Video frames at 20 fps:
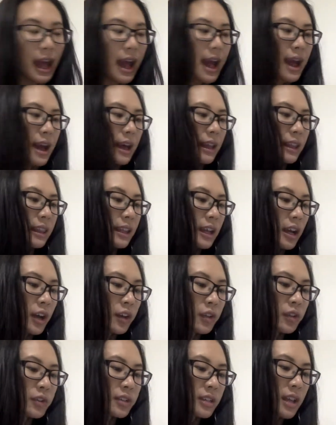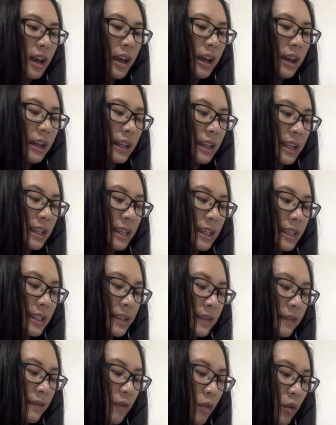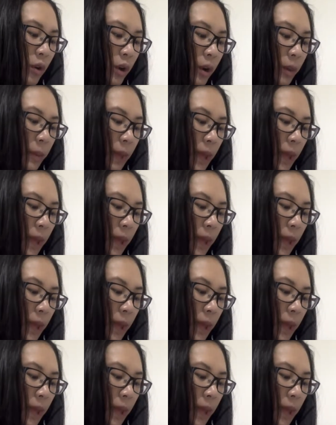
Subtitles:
and the other side is for